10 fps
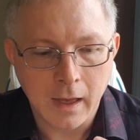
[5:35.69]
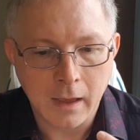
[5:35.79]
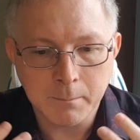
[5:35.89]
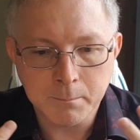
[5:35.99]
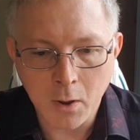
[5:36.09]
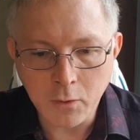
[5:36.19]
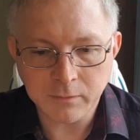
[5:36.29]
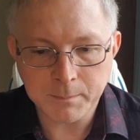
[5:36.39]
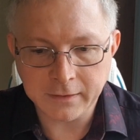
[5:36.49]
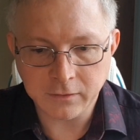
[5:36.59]
And
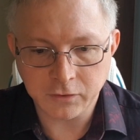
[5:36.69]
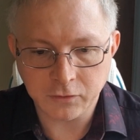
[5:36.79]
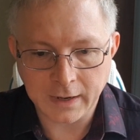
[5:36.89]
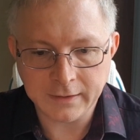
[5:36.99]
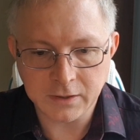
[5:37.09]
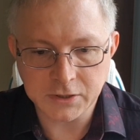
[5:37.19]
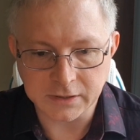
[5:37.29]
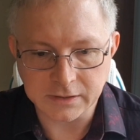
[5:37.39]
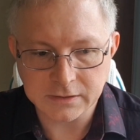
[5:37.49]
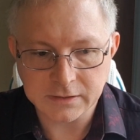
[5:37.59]
most mental
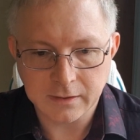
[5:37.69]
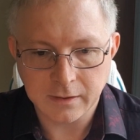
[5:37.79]
strategies,